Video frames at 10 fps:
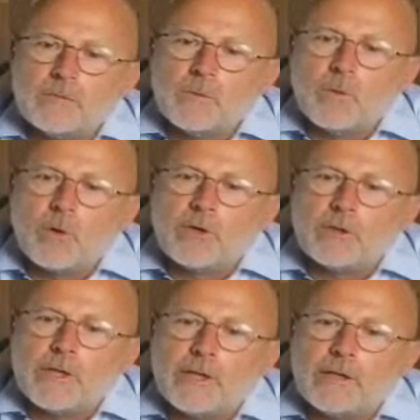
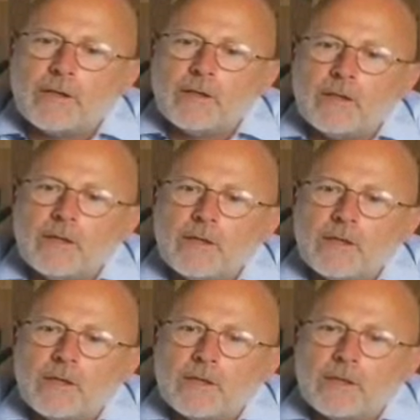Memorial Day.
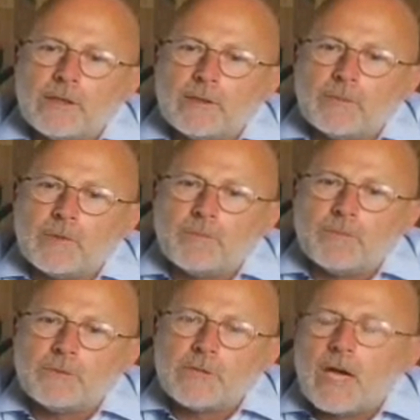A
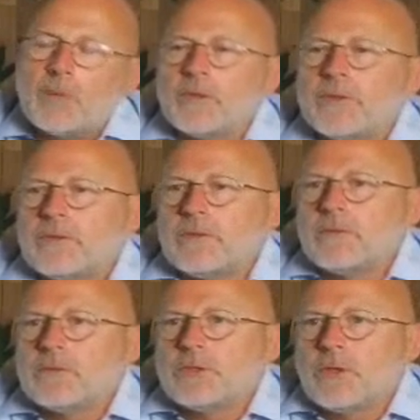chaplain
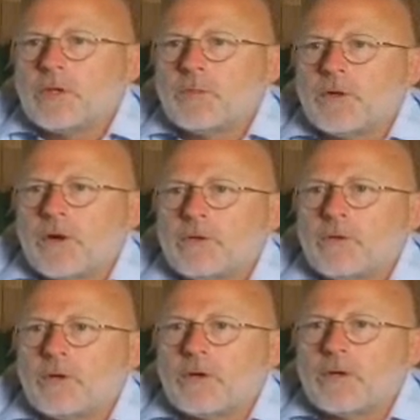showed up at our
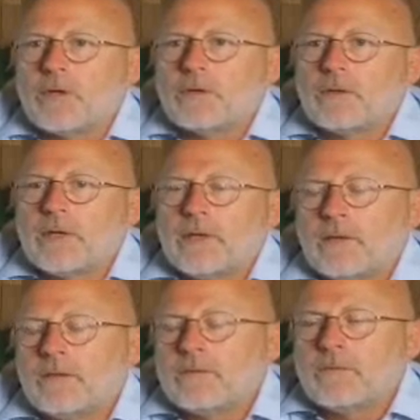door, and I
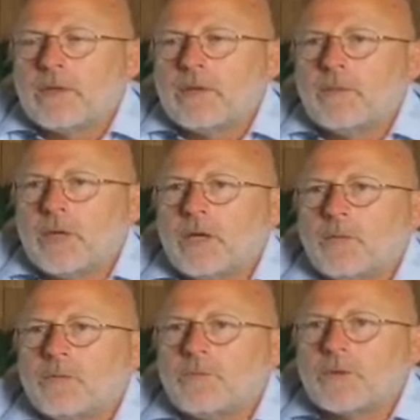had met
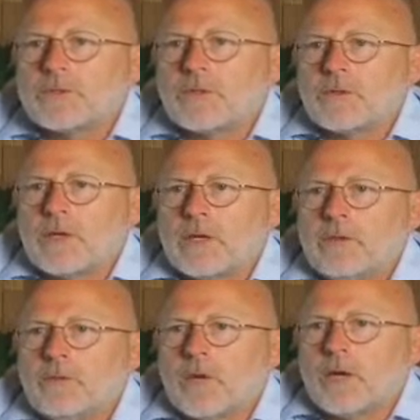him before, so I
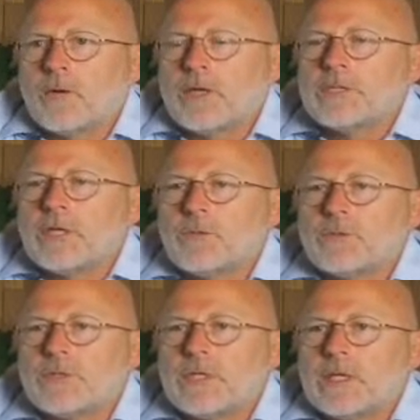knew right away Jay
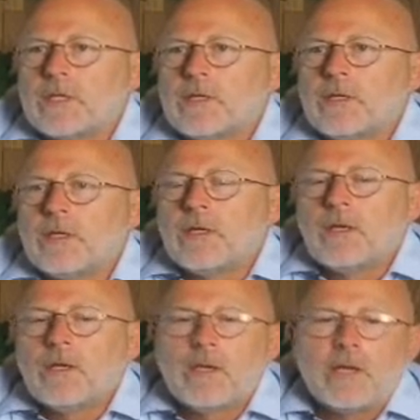was dead.
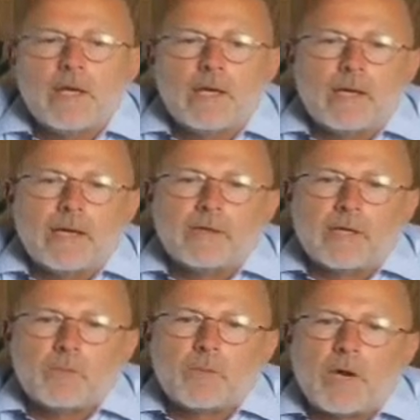I
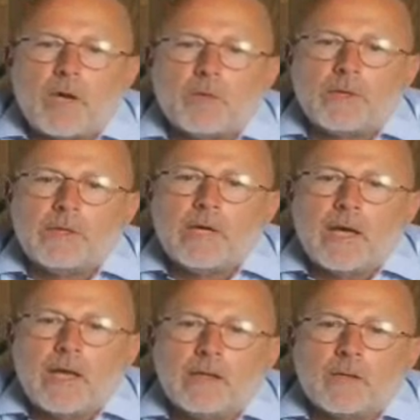thought he probably
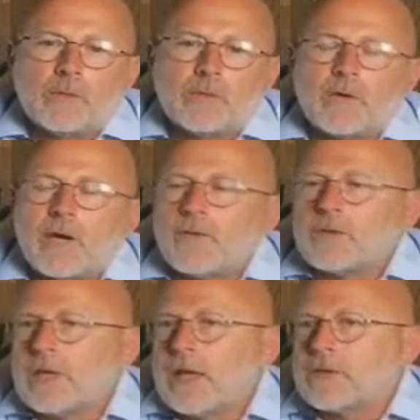died in a river
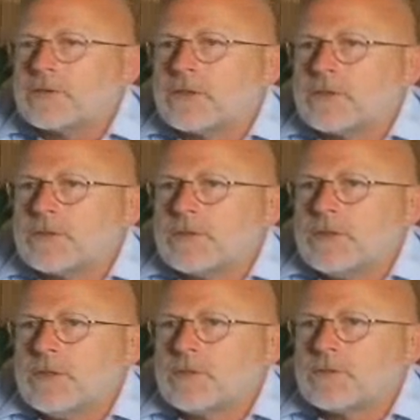rafting accident because
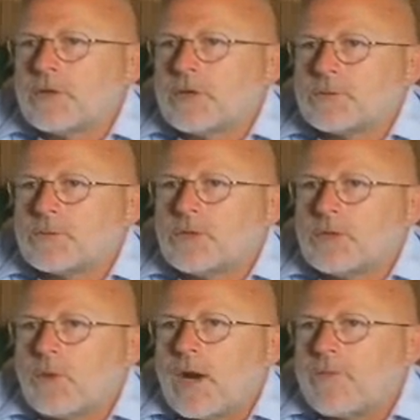he and his friends
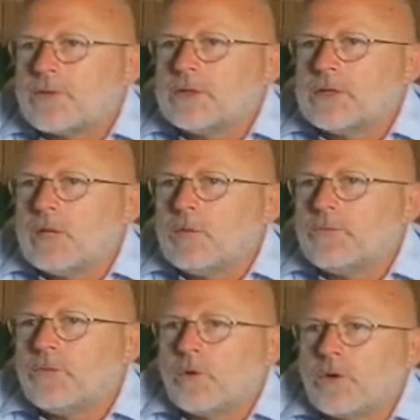were rafting the day
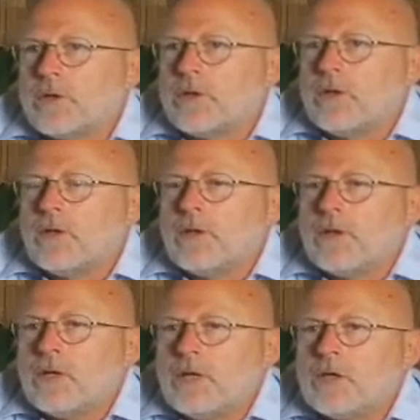before, and
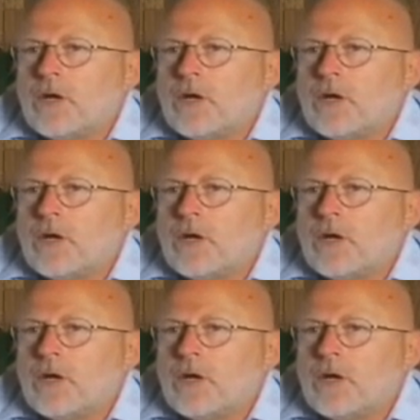he